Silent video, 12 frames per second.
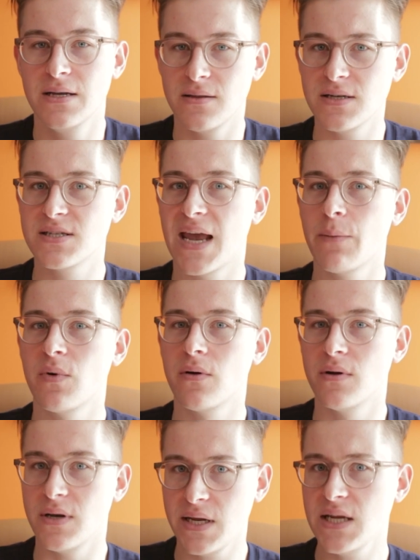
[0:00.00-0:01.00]
this
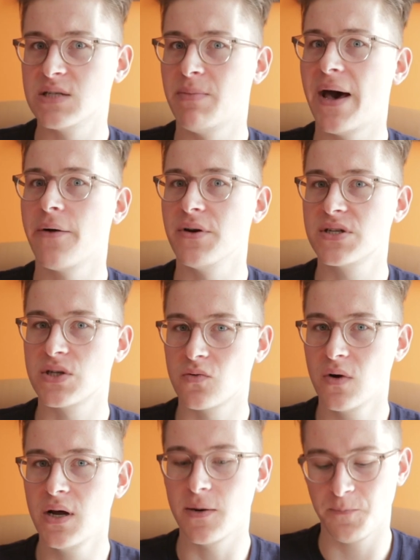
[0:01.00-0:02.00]
camera needs batteries to
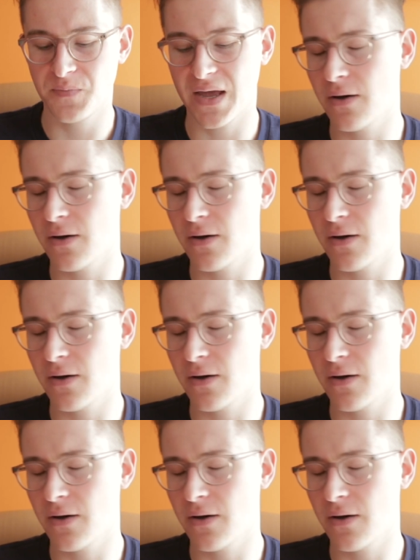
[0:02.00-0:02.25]
run.